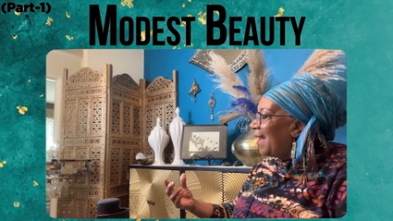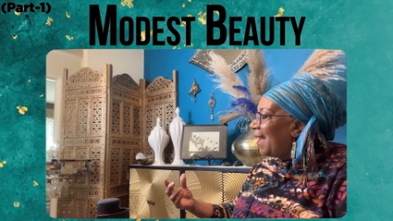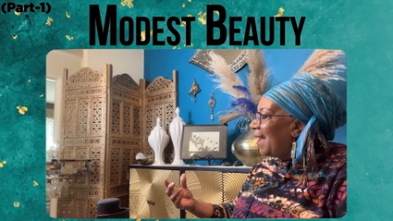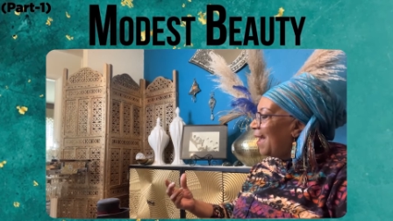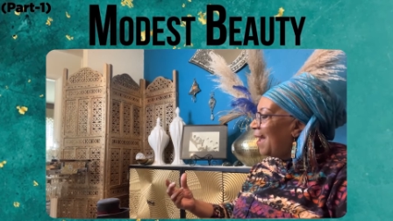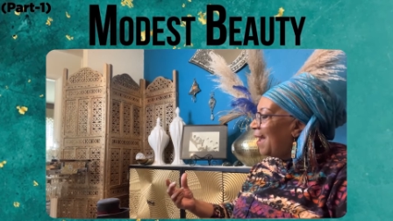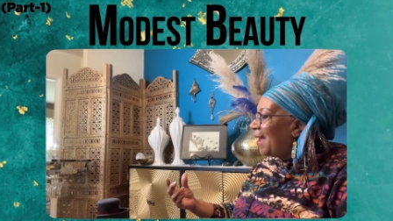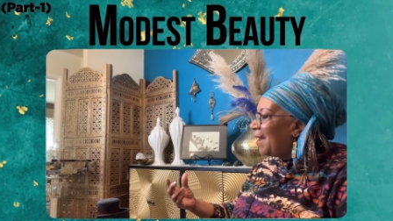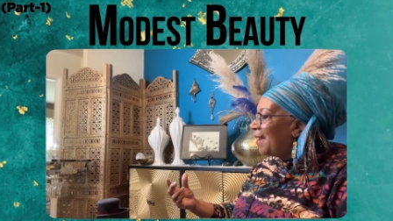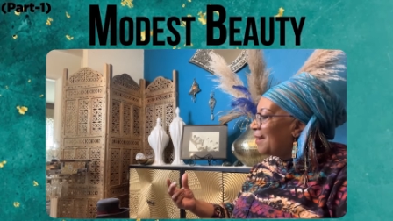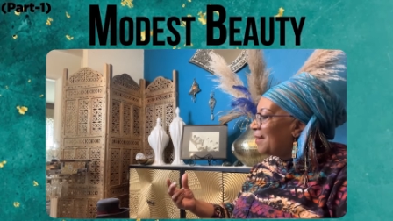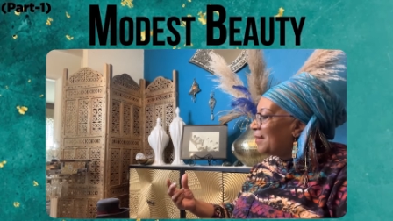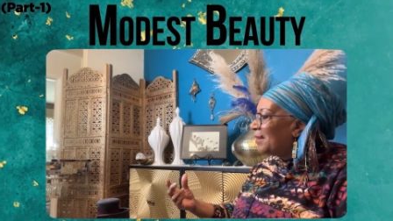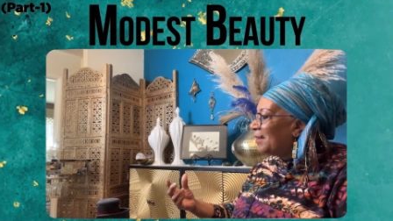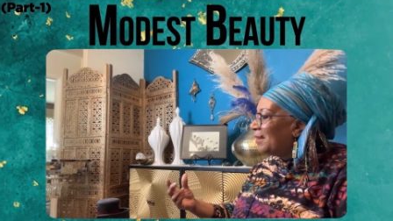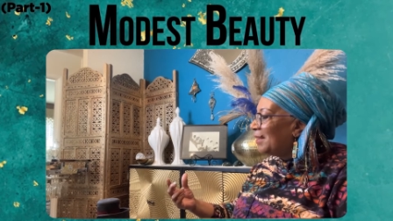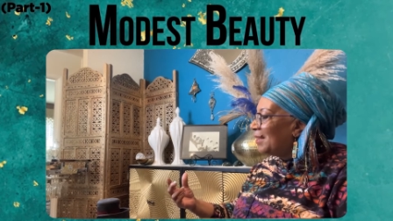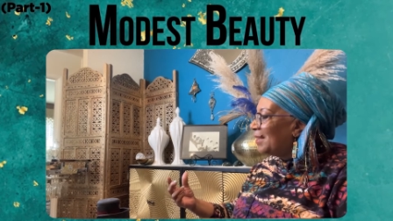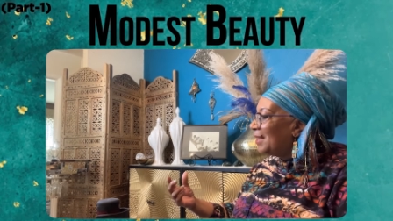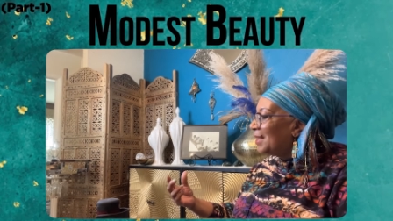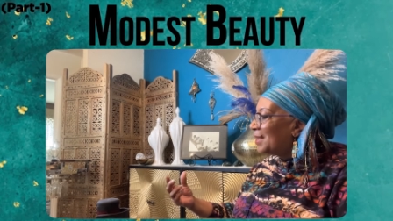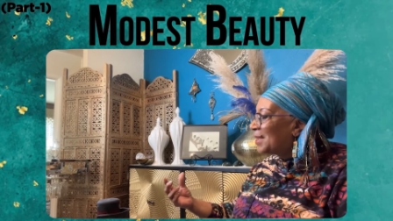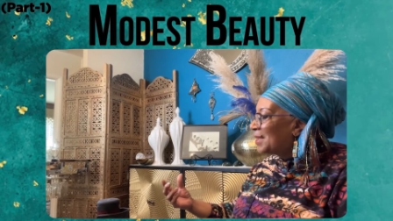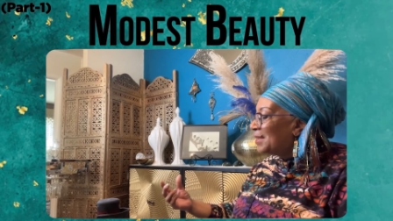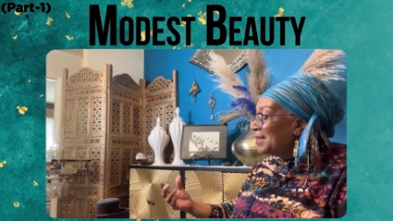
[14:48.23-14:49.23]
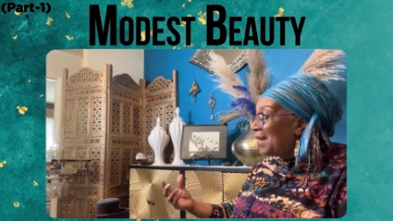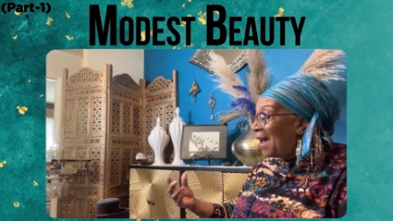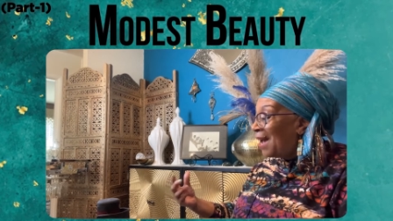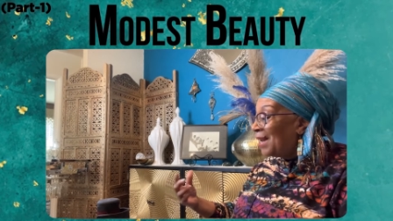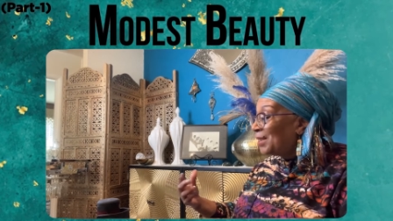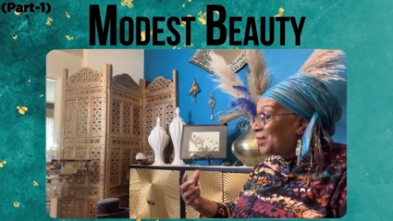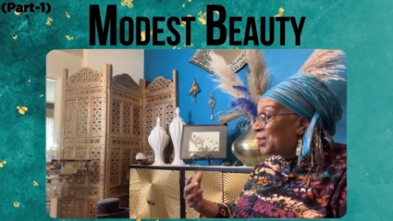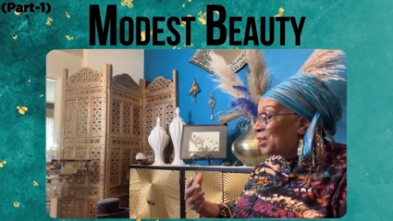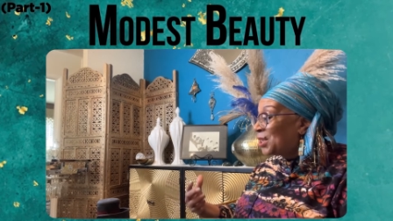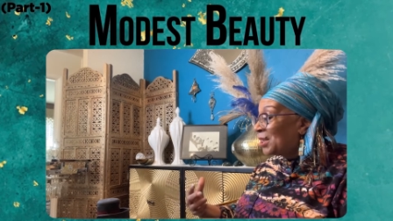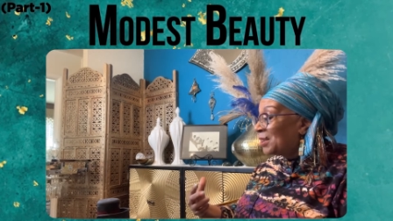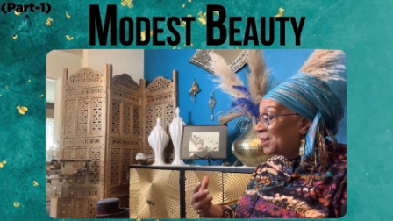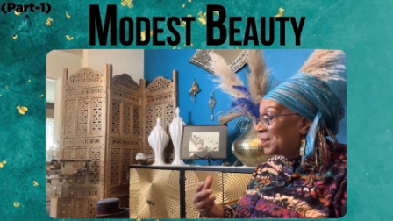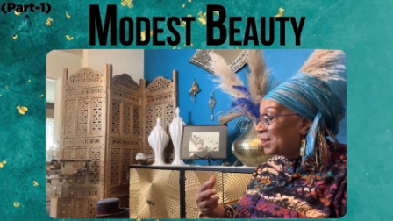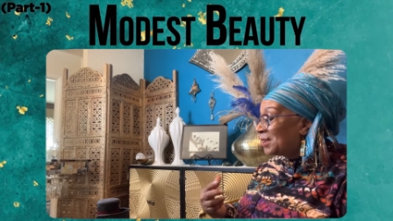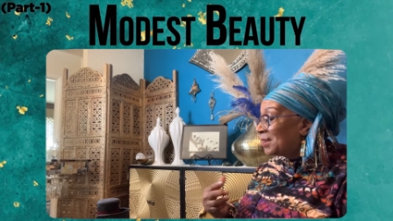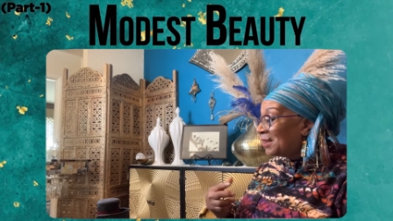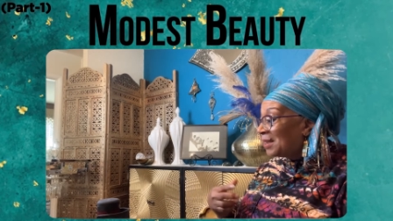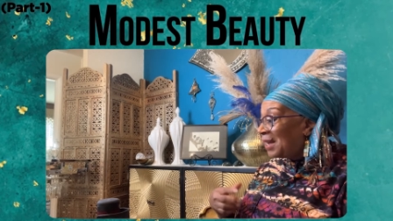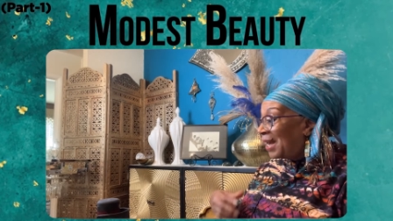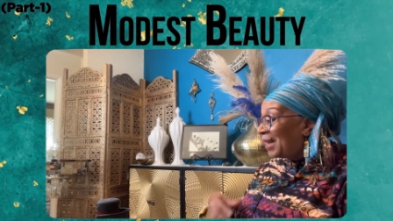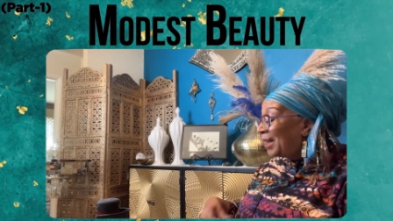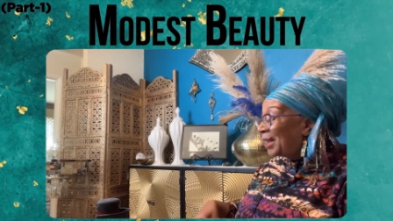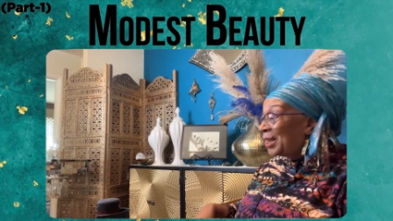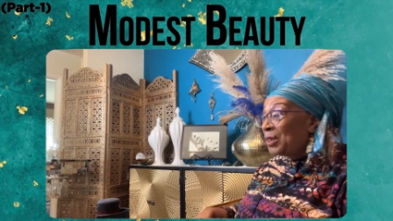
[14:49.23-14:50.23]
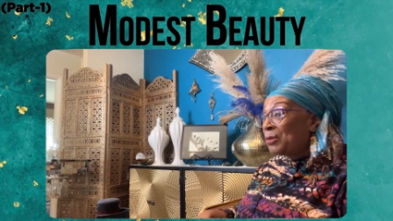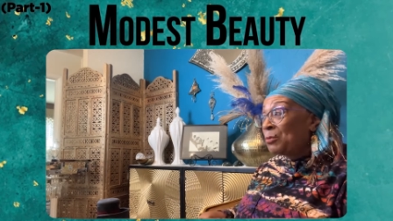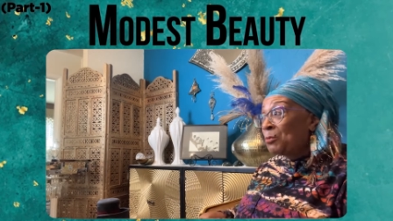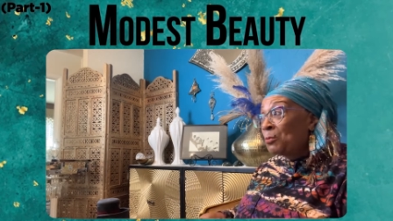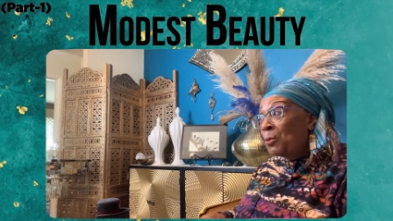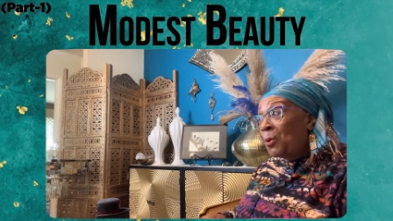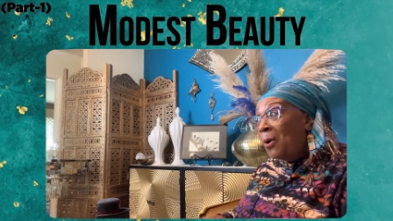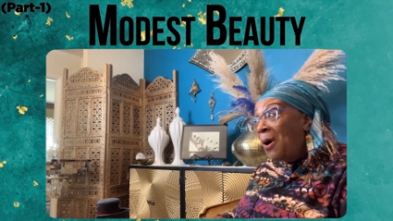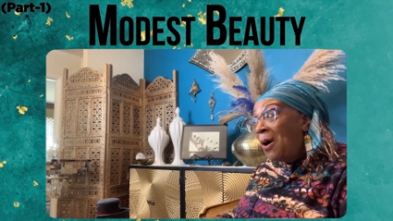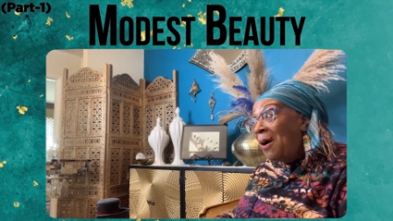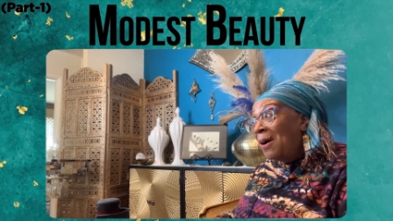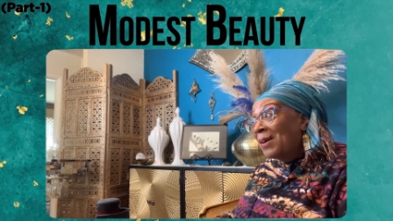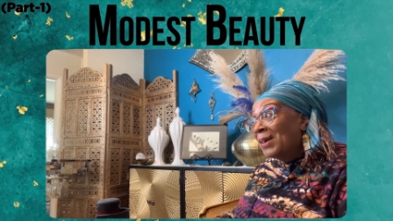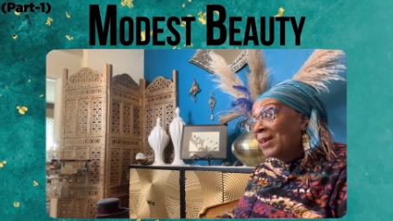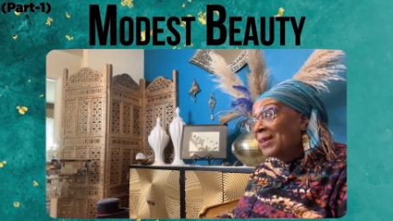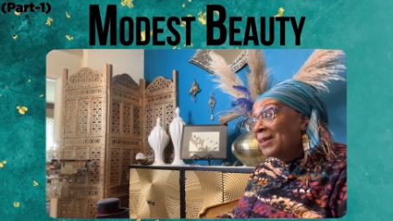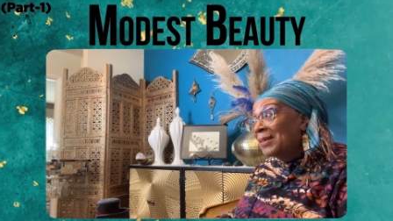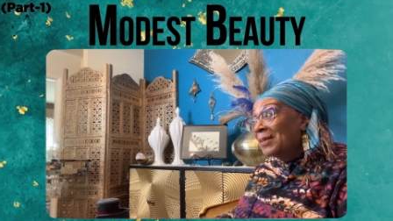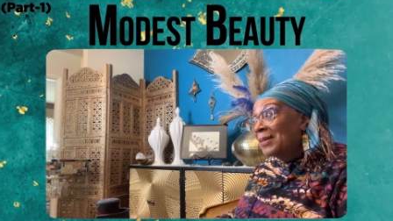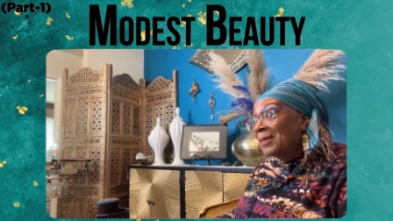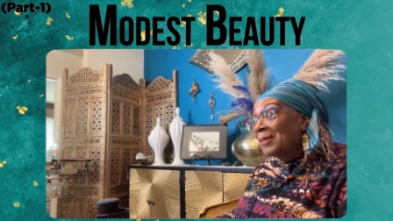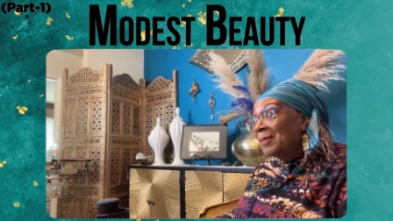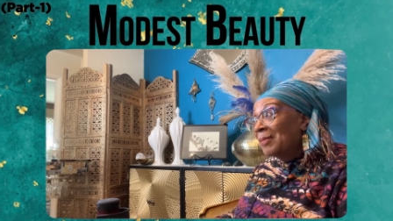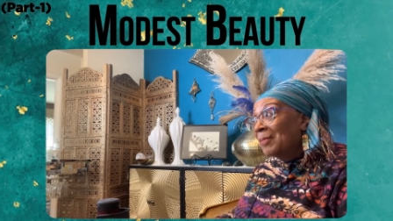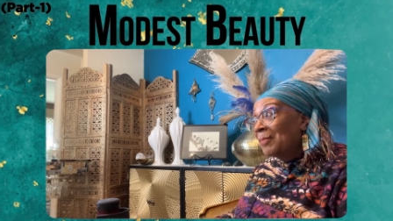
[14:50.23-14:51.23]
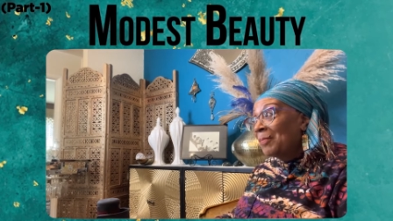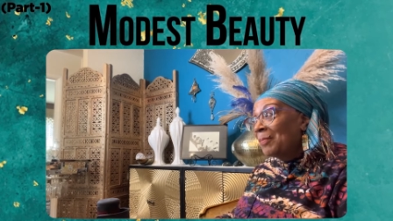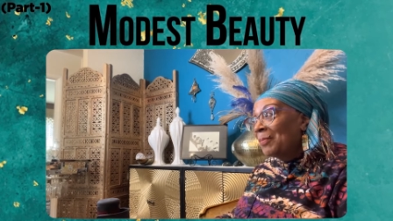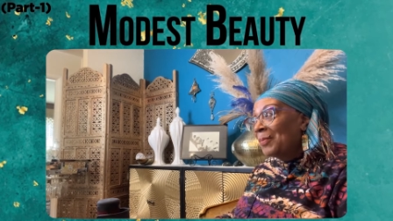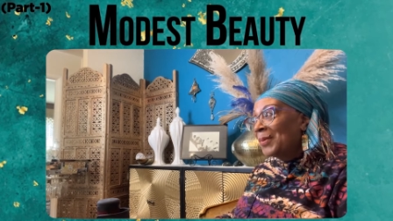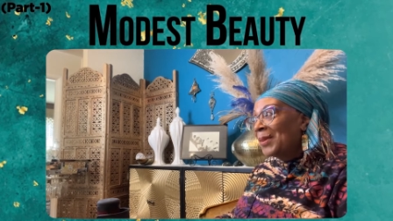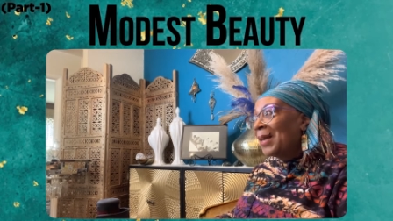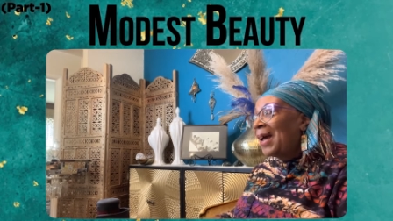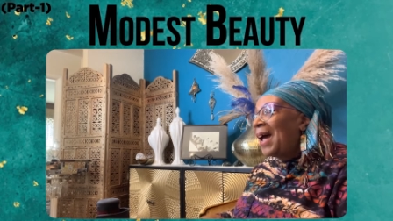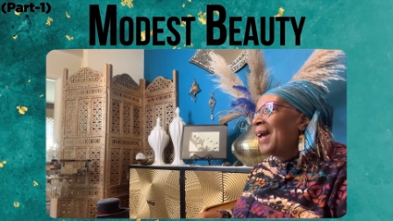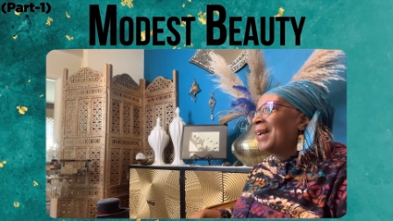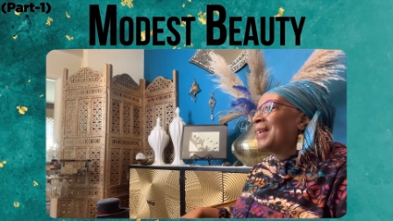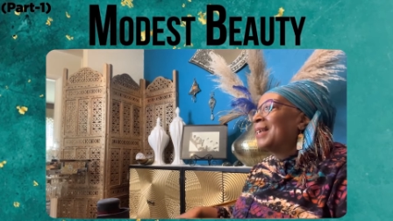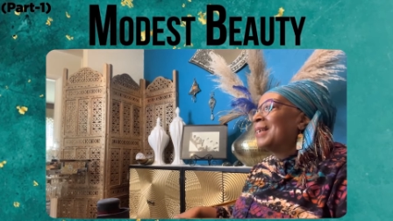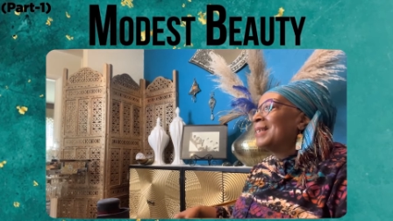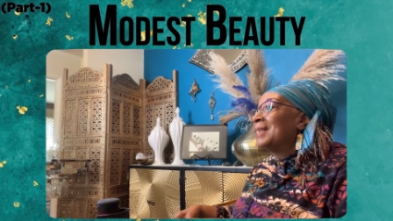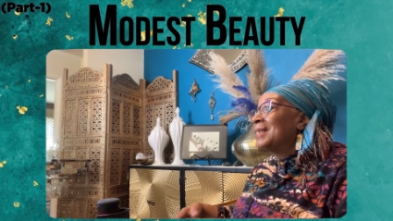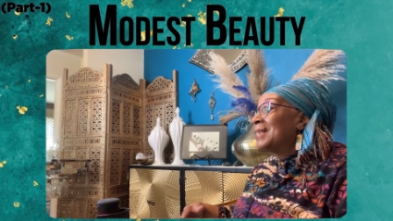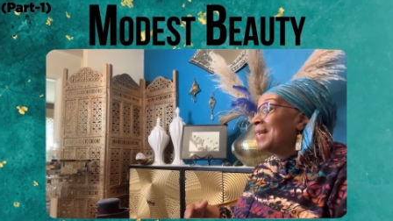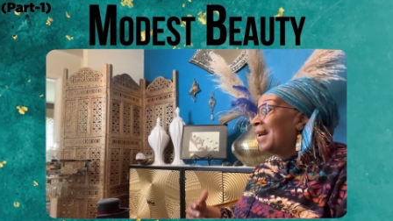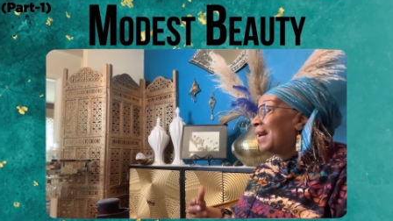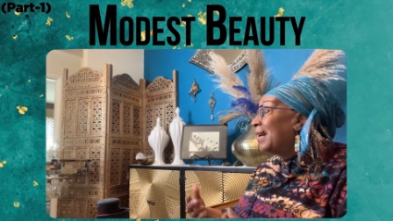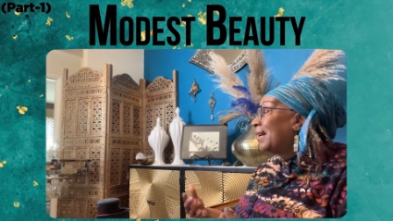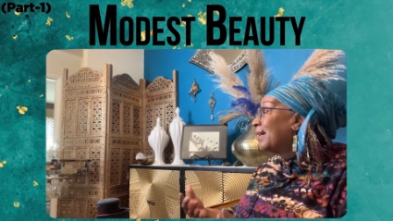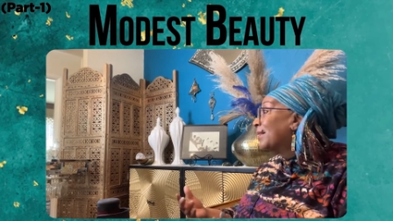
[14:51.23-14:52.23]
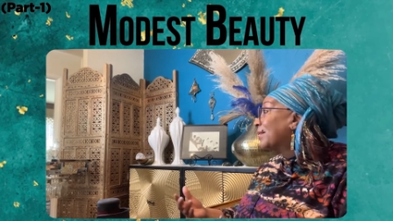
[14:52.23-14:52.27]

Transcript: And it's not just that I can walk. Right. I can dance.